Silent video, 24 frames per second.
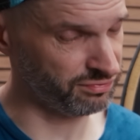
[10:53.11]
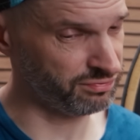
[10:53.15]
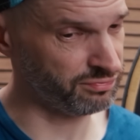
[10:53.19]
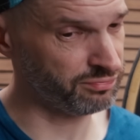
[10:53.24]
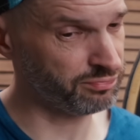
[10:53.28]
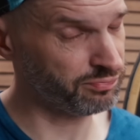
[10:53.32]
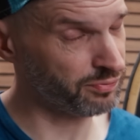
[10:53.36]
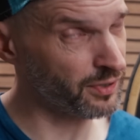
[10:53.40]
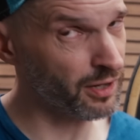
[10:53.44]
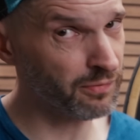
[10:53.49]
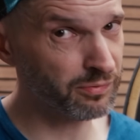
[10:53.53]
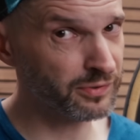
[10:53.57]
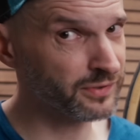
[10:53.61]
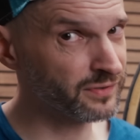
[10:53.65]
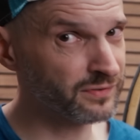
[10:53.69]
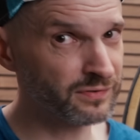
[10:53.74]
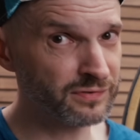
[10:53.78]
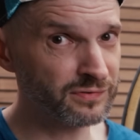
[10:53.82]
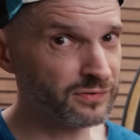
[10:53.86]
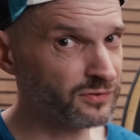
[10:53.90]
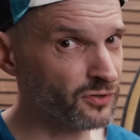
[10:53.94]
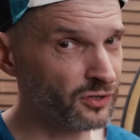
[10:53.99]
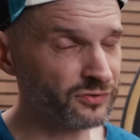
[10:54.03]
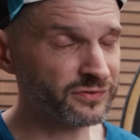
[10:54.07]
probably
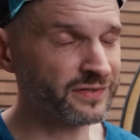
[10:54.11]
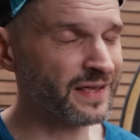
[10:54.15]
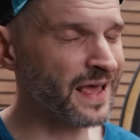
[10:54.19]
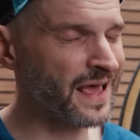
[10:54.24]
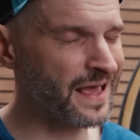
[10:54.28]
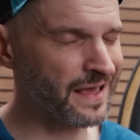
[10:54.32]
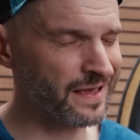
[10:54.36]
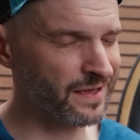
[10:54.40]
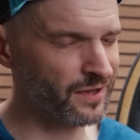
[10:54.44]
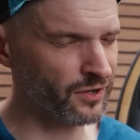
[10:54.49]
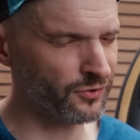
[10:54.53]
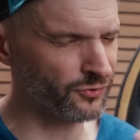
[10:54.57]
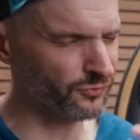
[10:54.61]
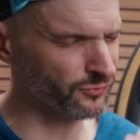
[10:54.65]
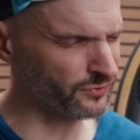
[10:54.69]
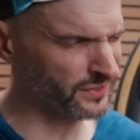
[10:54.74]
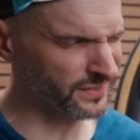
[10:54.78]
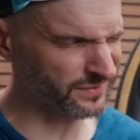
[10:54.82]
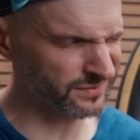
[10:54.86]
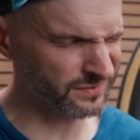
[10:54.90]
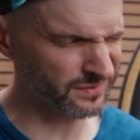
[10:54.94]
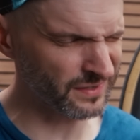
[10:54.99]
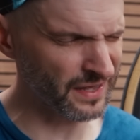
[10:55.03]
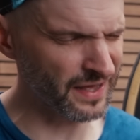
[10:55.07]
not a
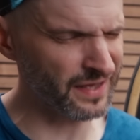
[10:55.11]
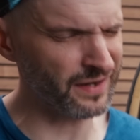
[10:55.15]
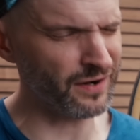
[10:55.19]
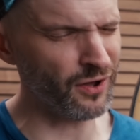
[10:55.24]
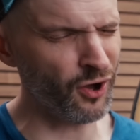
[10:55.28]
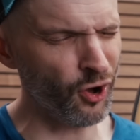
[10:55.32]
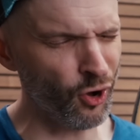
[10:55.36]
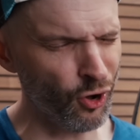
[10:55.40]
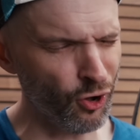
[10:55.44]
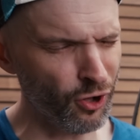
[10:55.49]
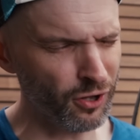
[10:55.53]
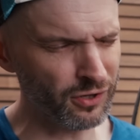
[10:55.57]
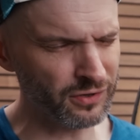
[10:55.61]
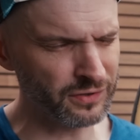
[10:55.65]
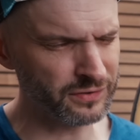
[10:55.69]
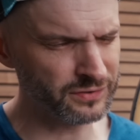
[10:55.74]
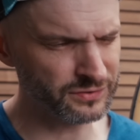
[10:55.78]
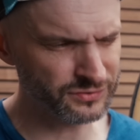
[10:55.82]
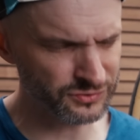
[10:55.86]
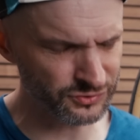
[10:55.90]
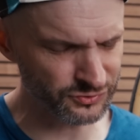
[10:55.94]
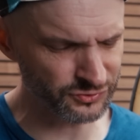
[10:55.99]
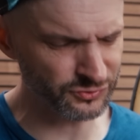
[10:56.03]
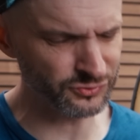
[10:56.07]
reason at all
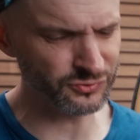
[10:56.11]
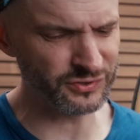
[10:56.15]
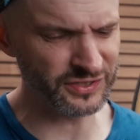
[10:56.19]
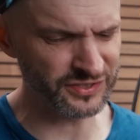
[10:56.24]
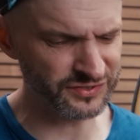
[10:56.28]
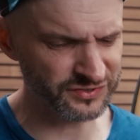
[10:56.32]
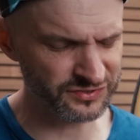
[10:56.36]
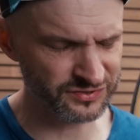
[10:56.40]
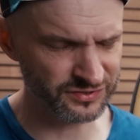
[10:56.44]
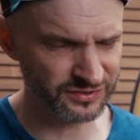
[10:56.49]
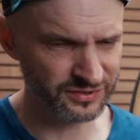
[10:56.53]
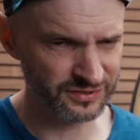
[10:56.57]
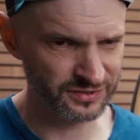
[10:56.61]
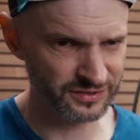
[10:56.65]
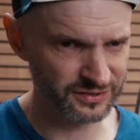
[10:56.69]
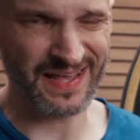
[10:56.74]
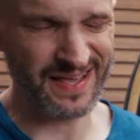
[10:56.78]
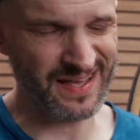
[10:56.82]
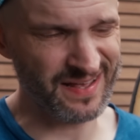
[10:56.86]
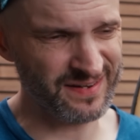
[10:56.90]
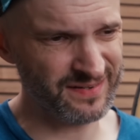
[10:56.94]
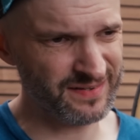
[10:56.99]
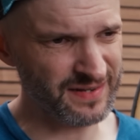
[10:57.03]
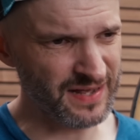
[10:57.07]
to do this.
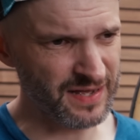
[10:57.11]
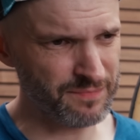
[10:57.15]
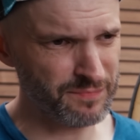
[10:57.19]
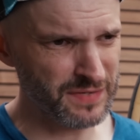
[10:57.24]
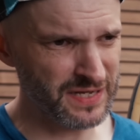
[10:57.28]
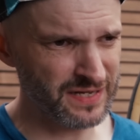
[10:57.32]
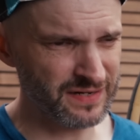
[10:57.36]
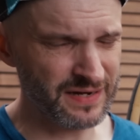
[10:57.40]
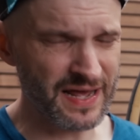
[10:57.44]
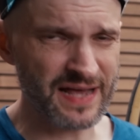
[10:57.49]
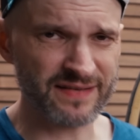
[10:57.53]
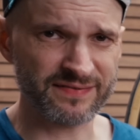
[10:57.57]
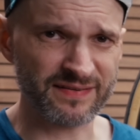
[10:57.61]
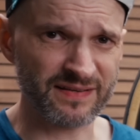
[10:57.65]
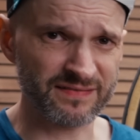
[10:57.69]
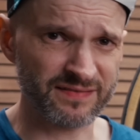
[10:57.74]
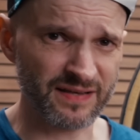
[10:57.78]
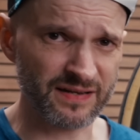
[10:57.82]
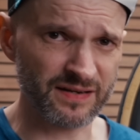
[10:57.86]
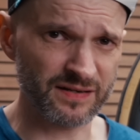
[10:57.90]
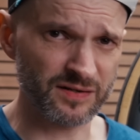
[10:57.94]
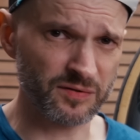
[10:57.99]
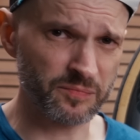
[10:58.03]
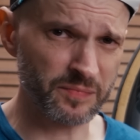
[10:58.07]
And I mean, as I
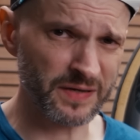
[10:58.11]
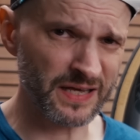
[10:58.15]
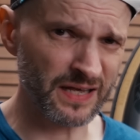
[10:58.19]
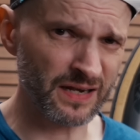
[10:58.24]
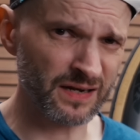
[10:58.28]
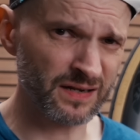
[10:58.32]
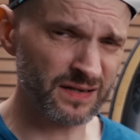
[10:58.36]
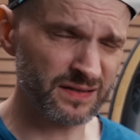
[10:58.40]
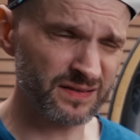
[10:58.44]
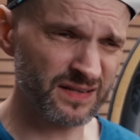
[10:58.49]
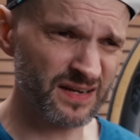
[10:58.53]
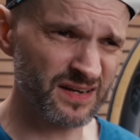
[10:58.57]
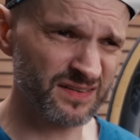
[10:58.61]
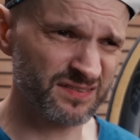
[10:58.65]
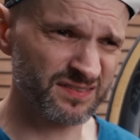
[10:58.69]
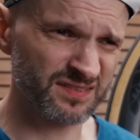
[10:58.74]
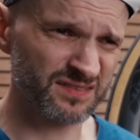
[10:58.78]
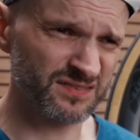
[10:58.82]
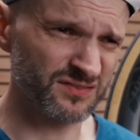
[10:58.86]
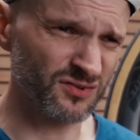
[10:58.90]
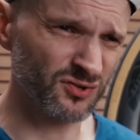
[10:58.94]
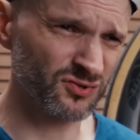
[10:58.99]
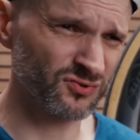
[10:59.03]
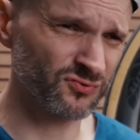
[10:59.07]
said in the beginning,
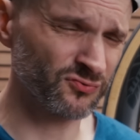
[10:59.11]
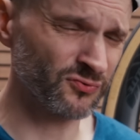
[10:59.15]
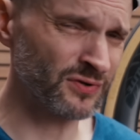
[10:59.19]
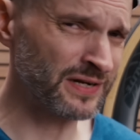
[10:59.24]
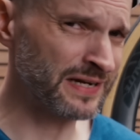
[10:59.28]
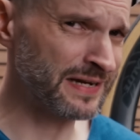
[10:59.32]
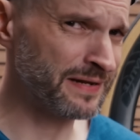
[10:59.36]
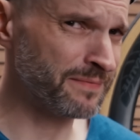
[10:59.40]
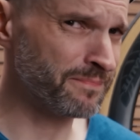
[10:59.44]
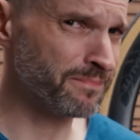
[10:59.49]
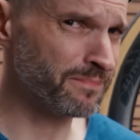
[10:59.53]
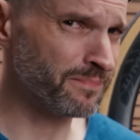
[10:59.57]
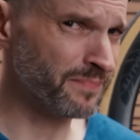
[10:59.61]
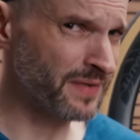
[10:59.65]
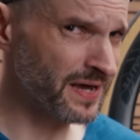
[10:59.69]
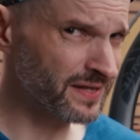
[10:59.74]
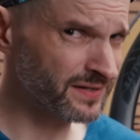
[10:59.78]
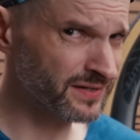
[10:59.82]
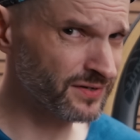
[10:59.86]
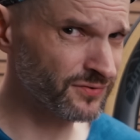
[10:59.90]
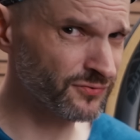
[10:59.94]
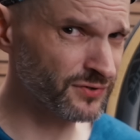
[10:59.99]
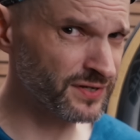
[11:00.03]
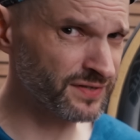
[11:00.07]
there's not really
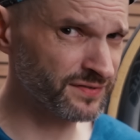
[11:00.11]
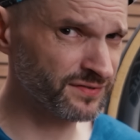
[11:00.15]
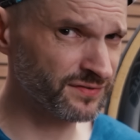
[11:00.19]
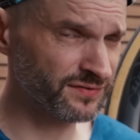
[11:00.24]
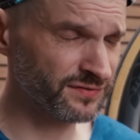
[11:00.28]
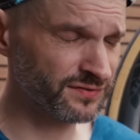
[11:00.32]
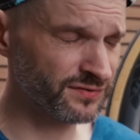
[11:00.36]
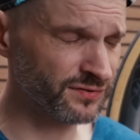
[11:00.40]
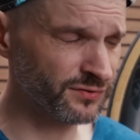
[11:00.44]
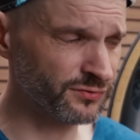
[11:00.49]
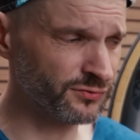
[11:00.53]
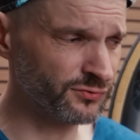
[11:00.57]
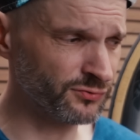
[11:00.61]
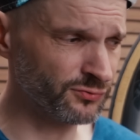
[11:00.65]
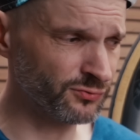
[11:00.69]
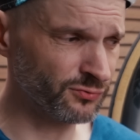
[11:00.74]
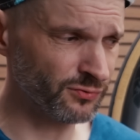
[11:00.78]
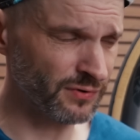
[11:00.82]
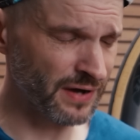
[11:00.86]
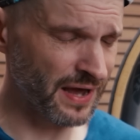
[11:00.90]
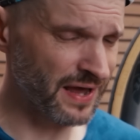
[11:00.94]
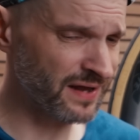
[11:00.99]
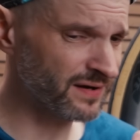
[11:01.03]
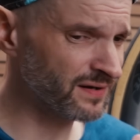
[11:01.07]
many reasons to
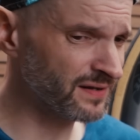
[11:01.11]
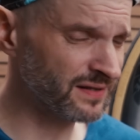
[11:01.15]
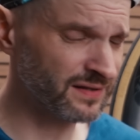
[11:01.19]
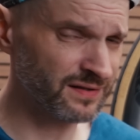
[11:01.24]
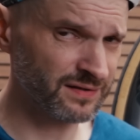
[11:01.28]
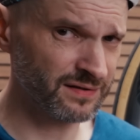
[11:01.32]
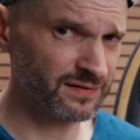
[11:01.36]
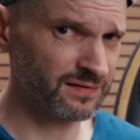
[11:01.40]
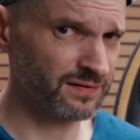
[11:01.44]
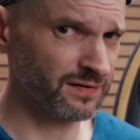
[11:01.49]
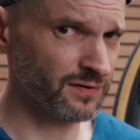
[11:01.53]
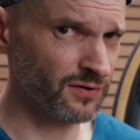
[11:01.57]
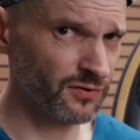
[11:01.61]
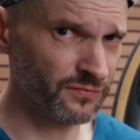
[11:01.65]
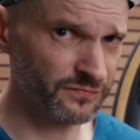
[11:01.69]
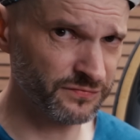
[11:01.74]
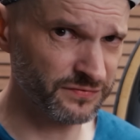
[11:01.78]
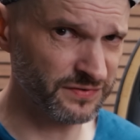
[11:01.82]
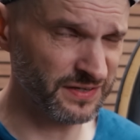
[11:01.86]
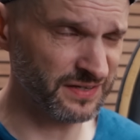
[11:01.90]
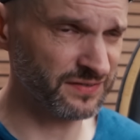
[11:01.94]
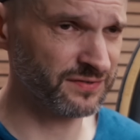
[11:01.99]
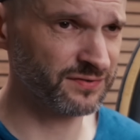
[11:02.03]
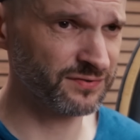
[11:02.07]
do any
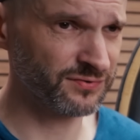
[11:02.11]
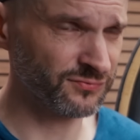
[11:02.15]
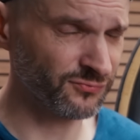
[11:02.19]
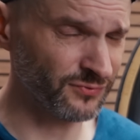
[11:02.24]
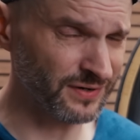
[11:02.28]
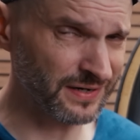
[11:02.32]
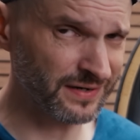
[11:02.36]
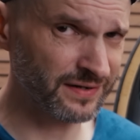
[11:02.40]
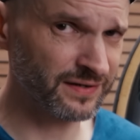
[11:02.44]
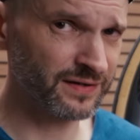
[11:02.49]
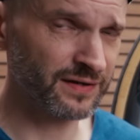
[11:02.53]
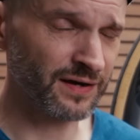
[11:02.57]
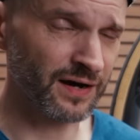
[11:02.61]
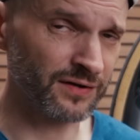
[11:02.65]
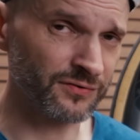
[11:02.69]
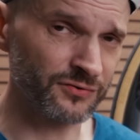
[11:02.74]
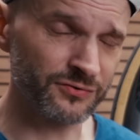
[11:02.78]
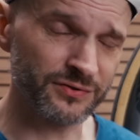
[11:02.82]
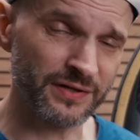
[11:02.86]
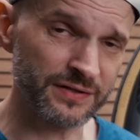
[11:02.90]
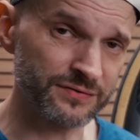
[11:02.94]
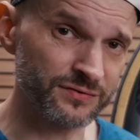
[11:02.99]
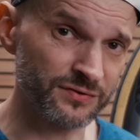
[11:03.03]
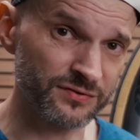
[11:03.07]
of this really,
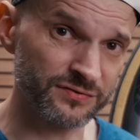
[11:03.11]
other than to